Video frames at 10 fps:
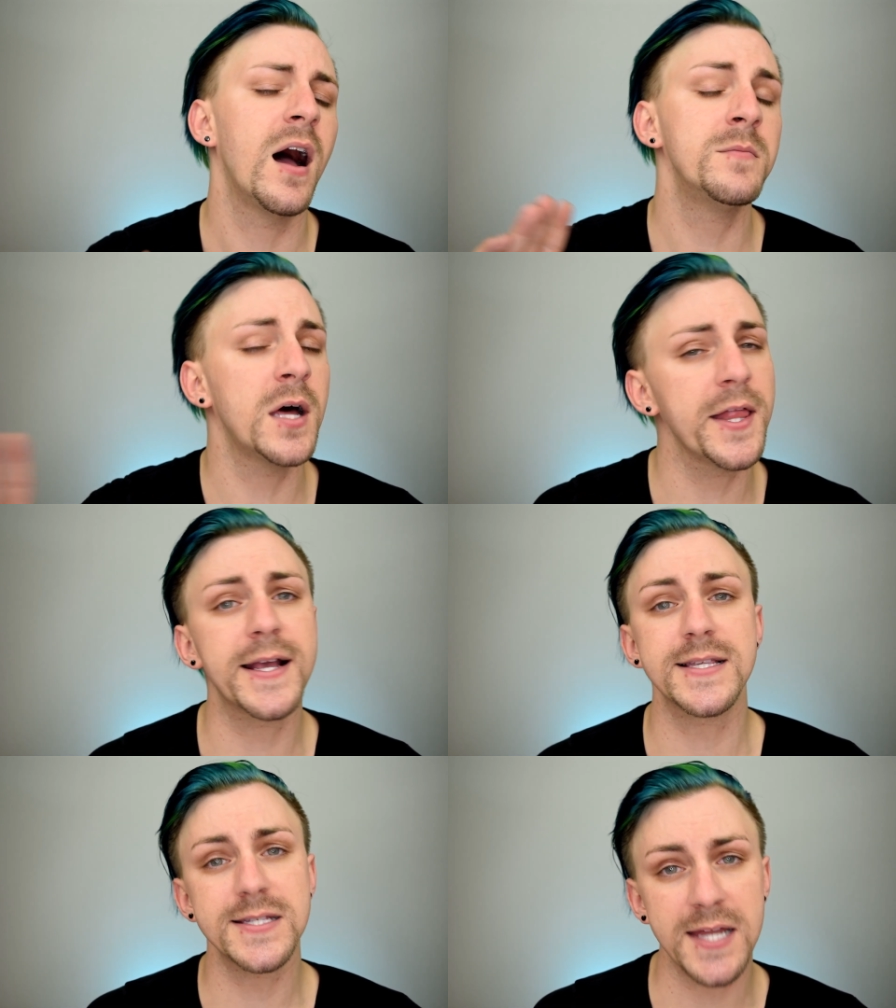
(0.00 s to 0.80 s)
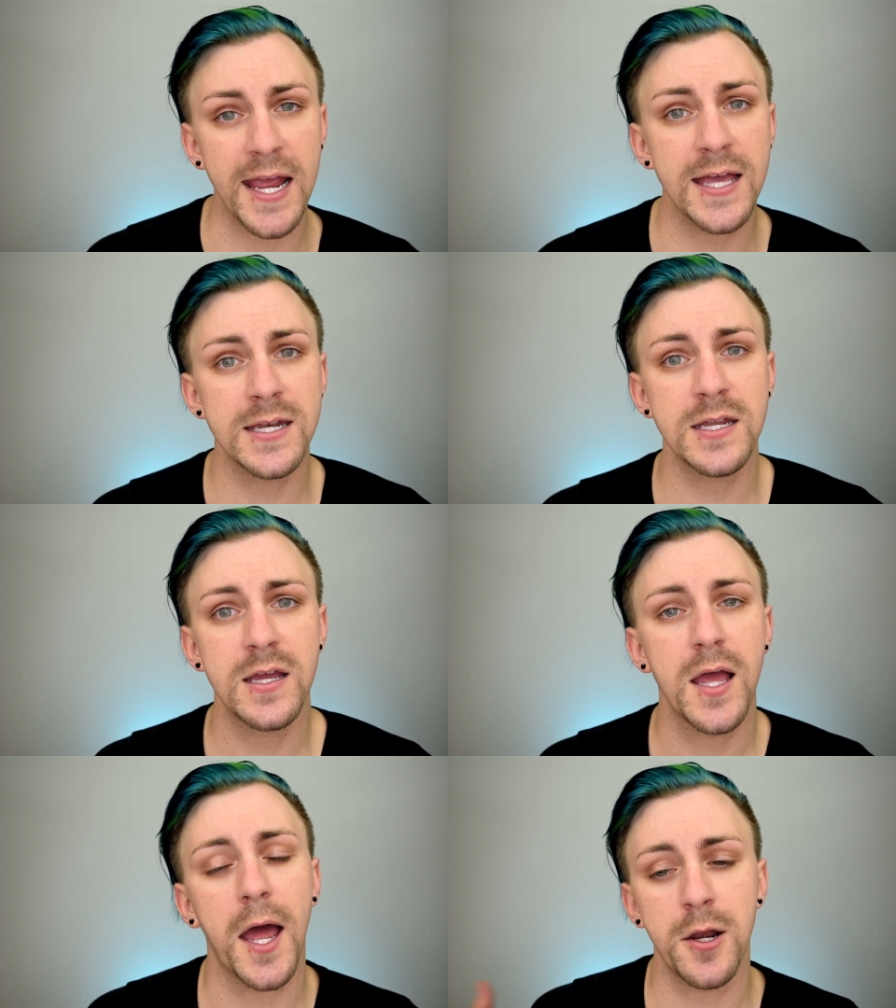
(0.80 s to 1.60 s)
I'm not like a stan.
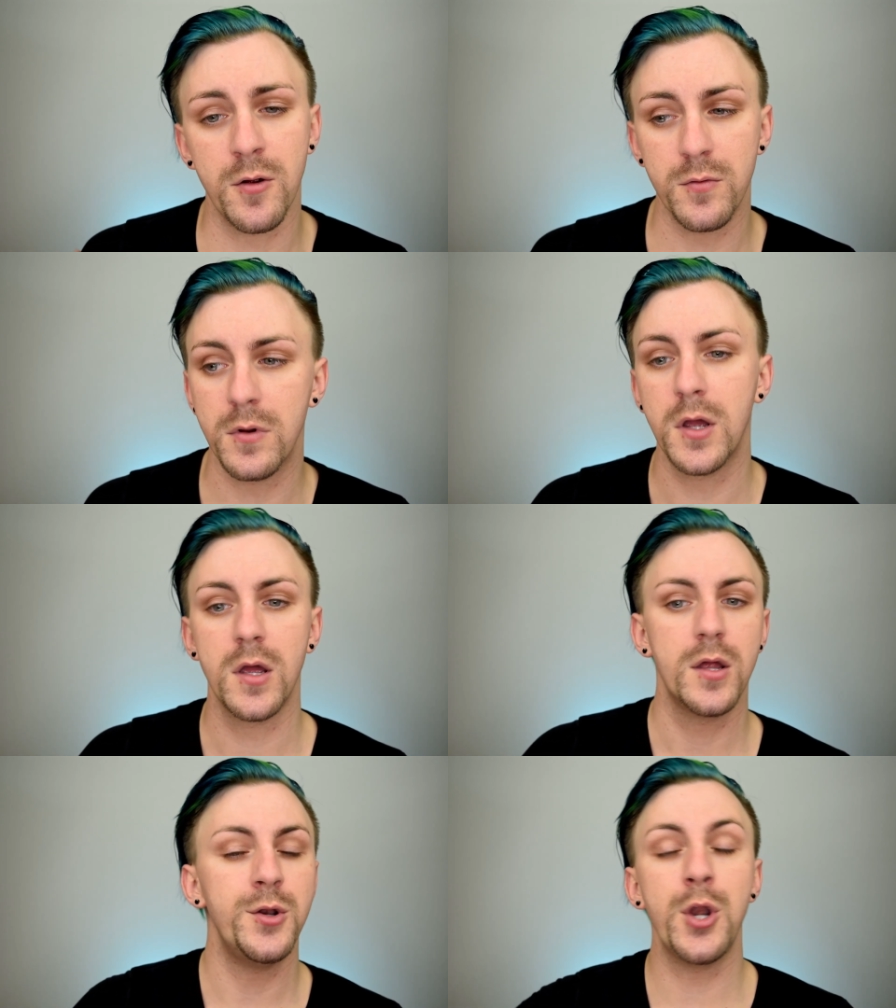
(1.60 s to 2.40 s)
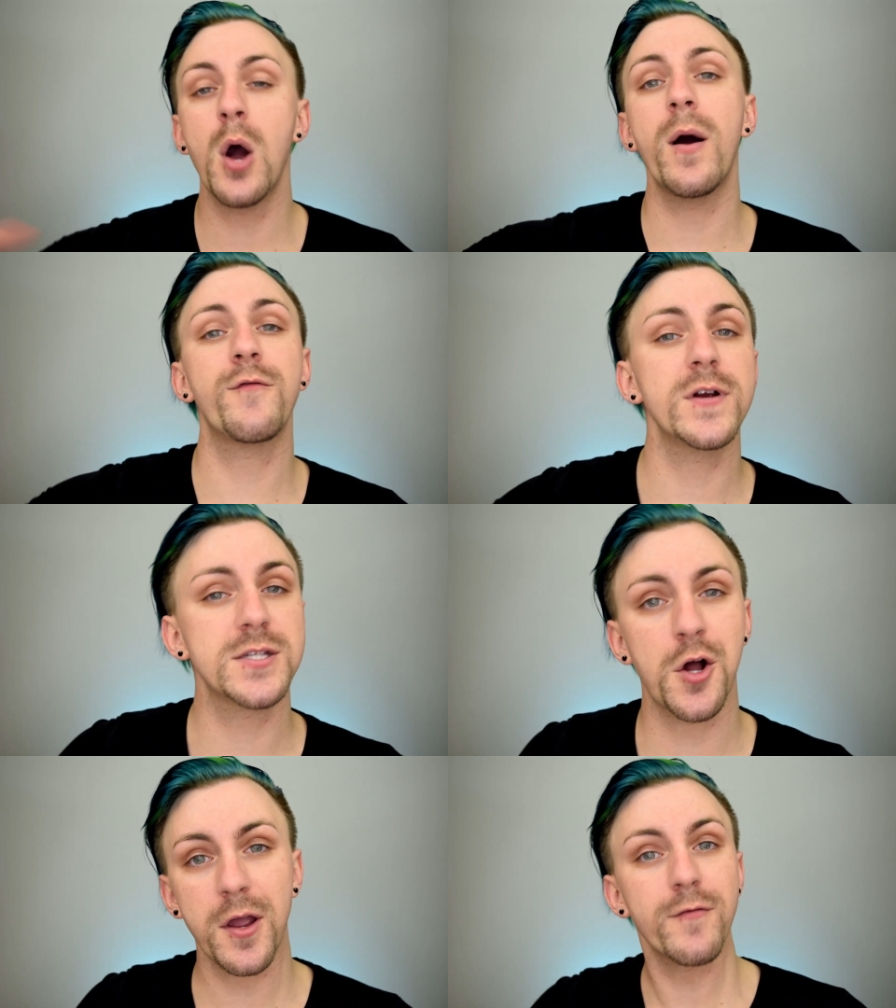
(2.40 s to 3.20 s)
I don't know every
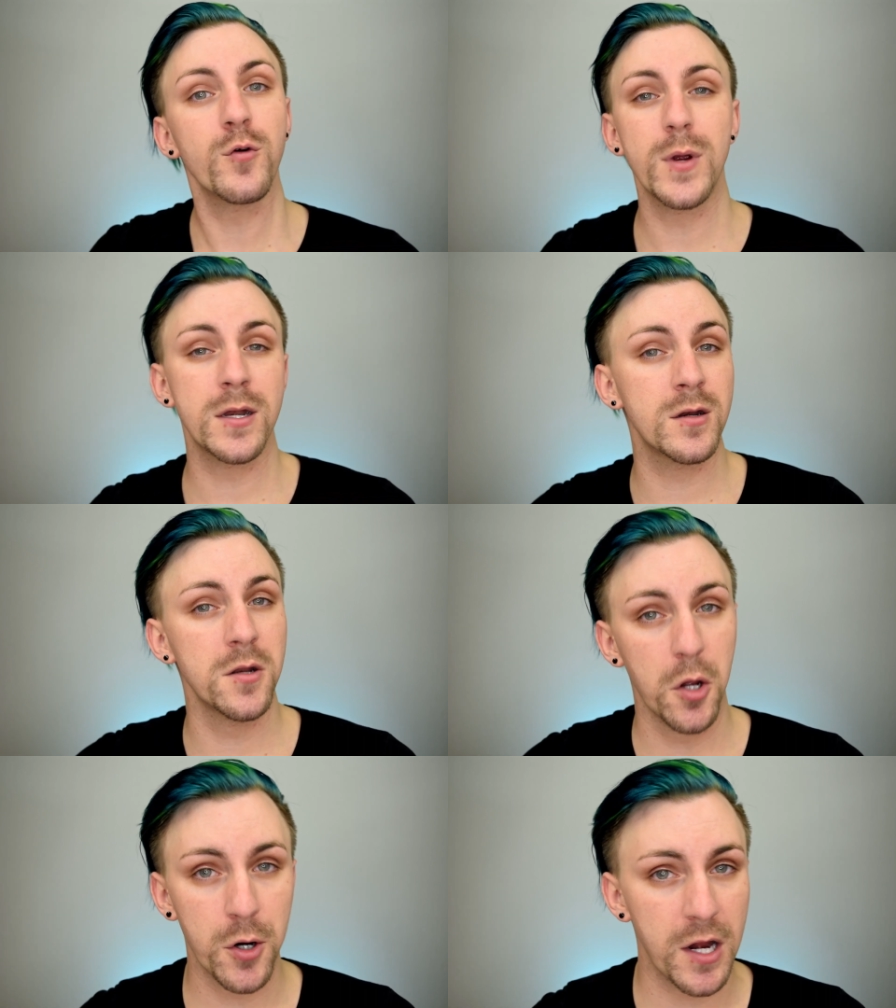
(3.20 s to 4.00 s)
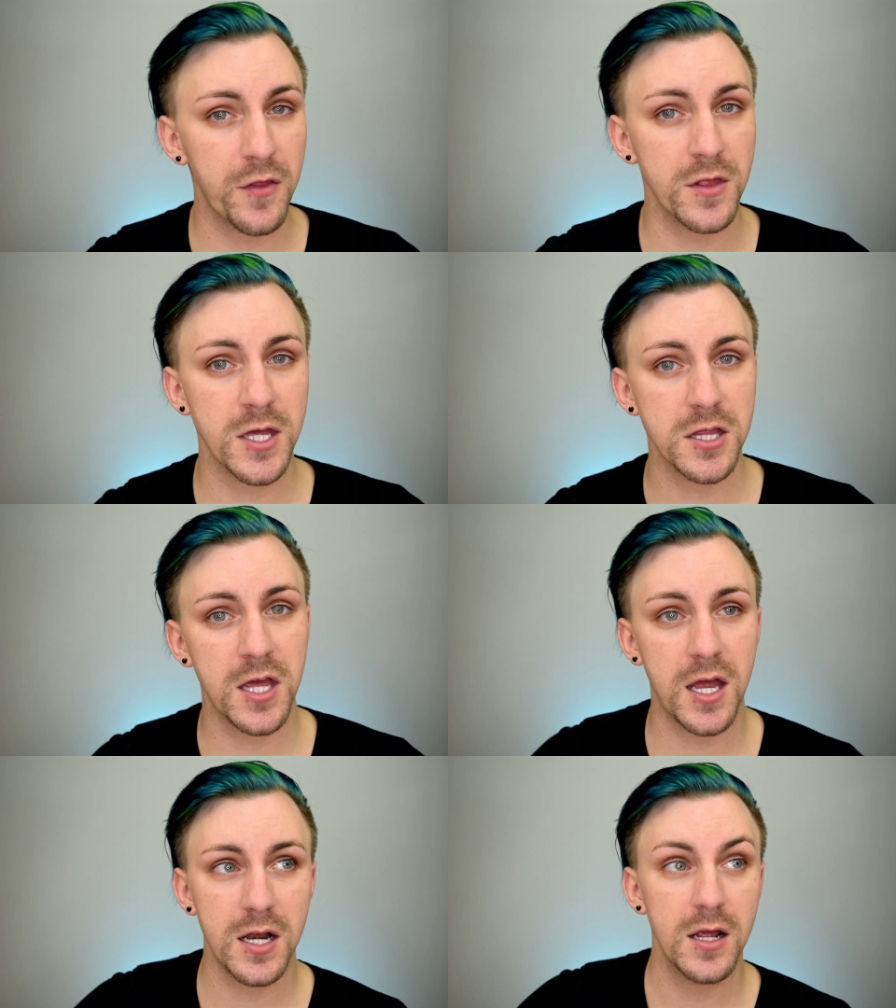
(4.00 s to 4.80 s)
song ever written or anything like
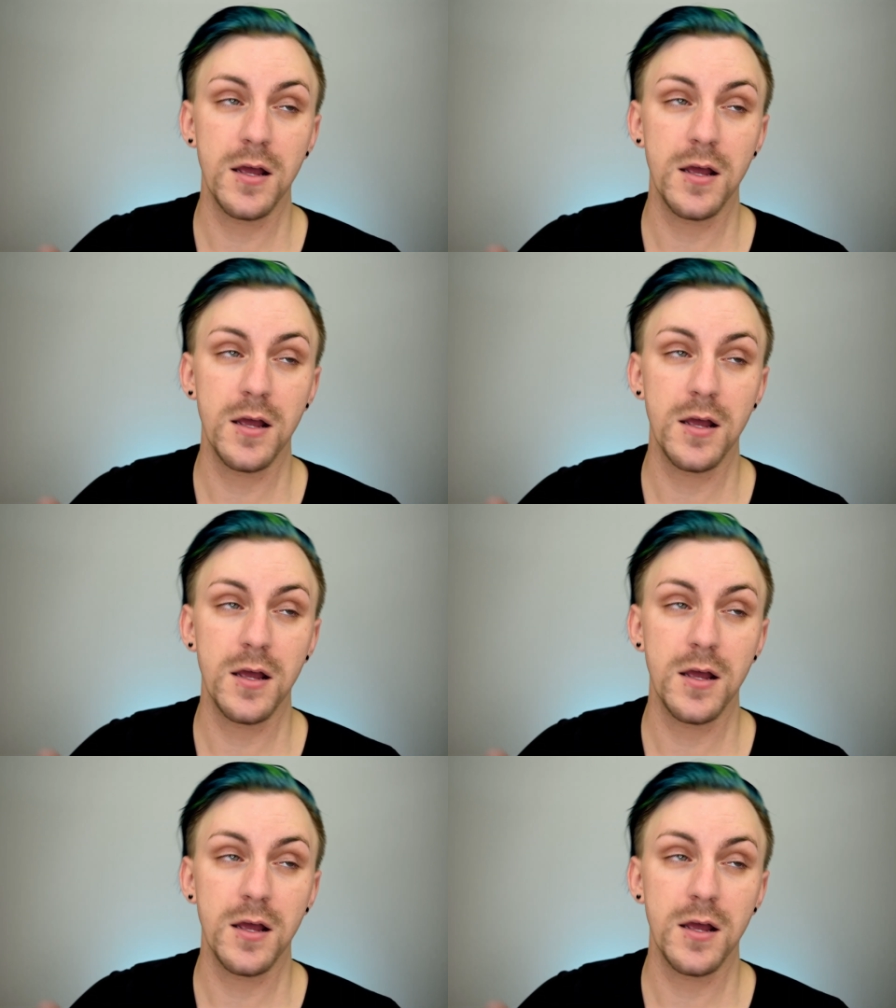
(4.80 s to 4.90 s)
that.